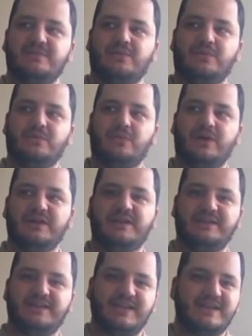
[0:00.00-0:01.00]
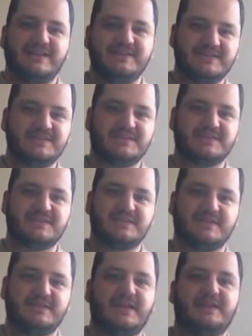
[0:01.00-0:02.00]
what it is,
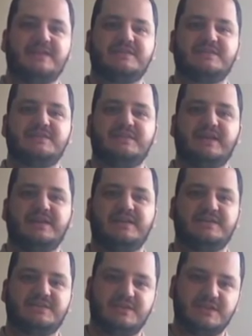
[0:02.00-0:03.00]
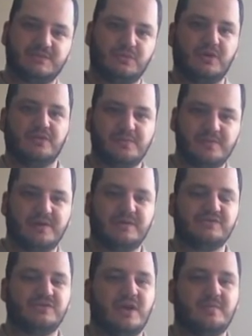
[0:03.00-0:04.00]
that it's more of a
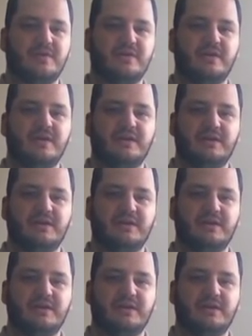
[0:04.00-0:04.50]
melodrama,